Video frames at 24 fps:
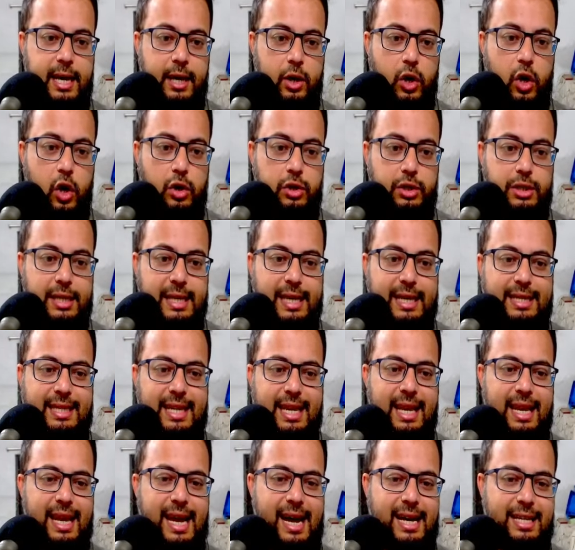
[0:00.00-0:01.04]
Quote, in the
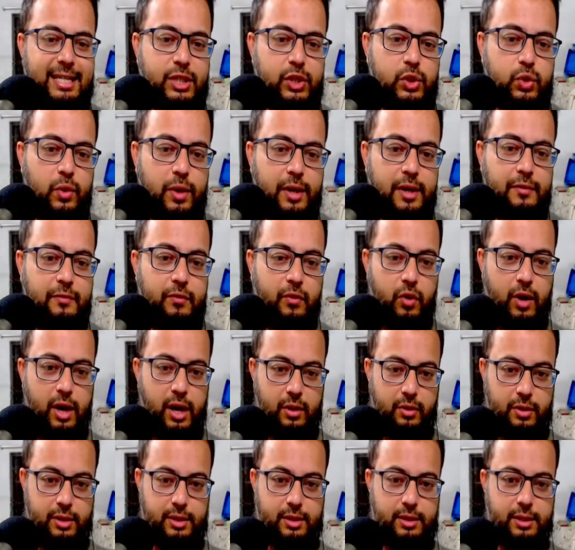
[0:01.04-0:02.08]
last 24
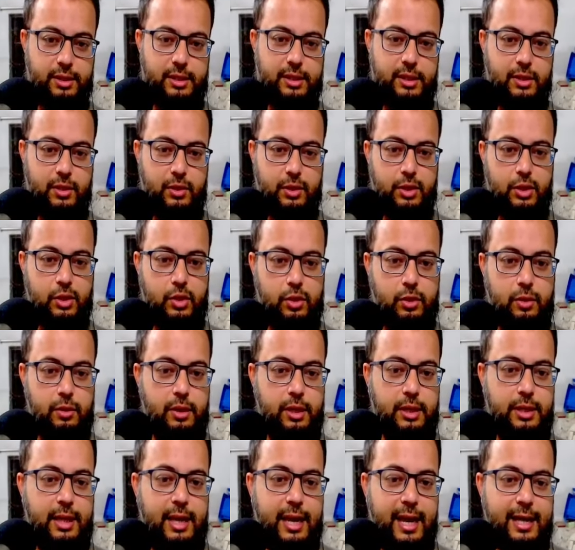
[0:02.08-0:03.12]
hours, listen to this,
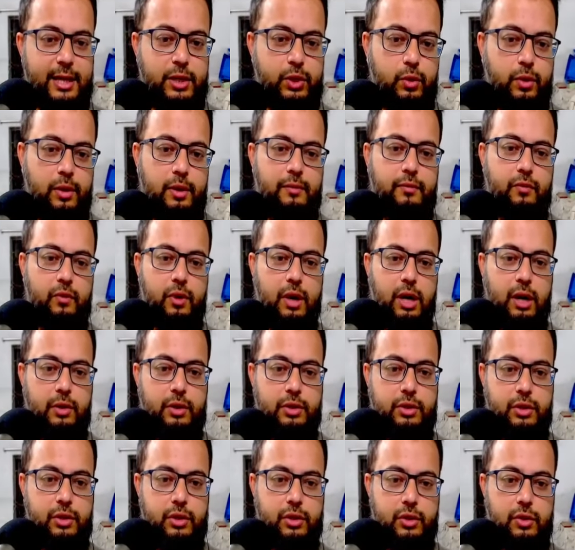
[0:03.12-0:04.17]
in the last 24
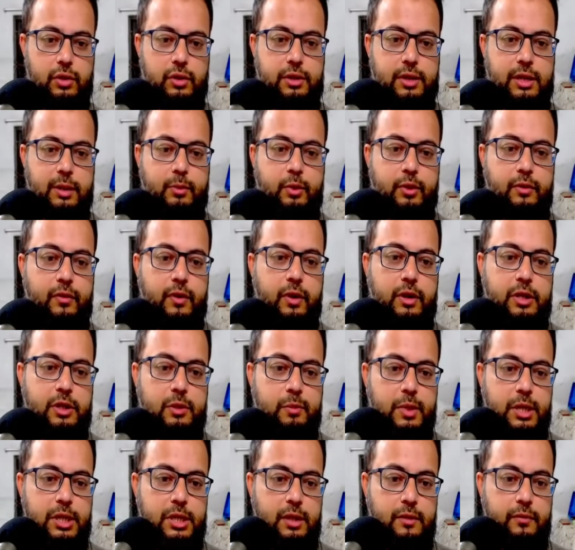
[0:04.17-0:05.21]
hours or so, some of our
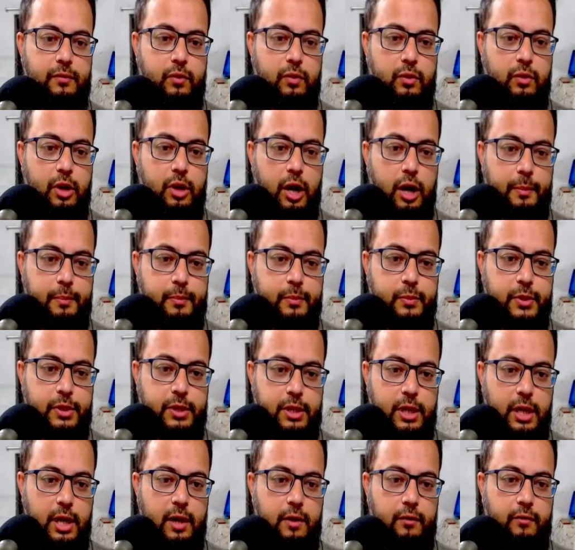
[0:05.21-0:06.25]
special ops
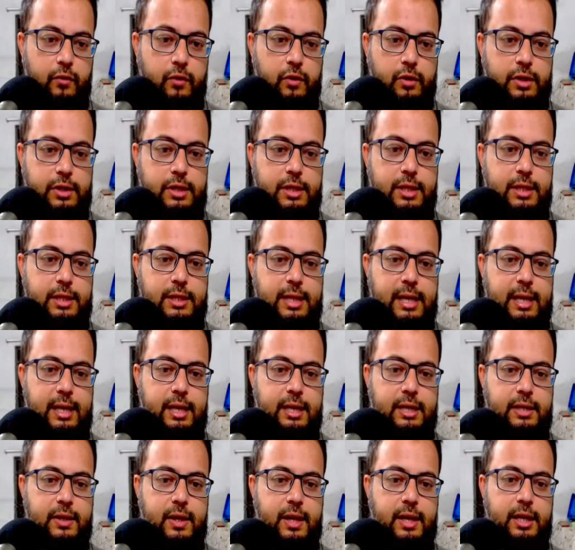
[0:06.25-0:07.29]
forces and
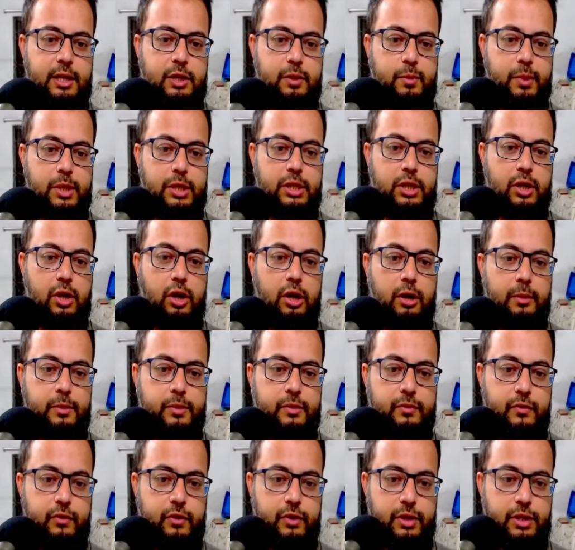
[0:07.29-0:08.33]
Israeli special ops
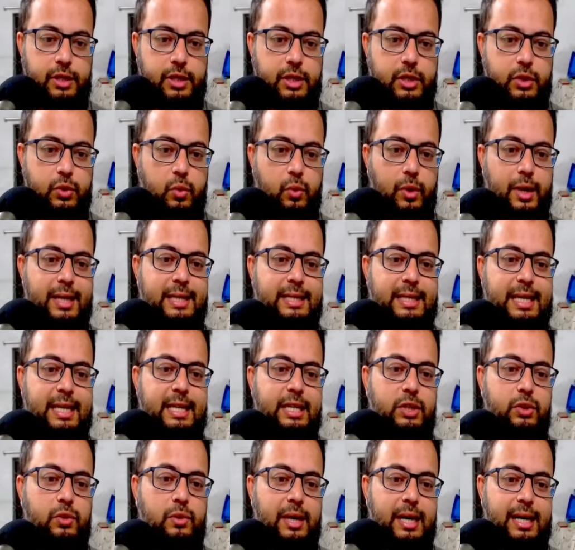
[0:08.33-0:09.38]
forces went
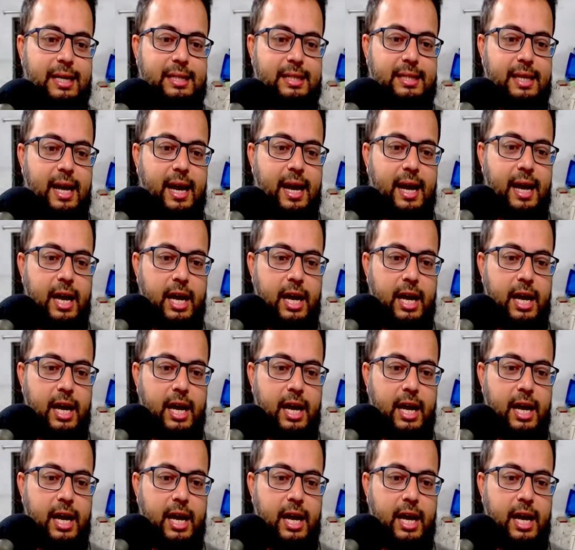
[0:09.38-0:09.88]
into Gaza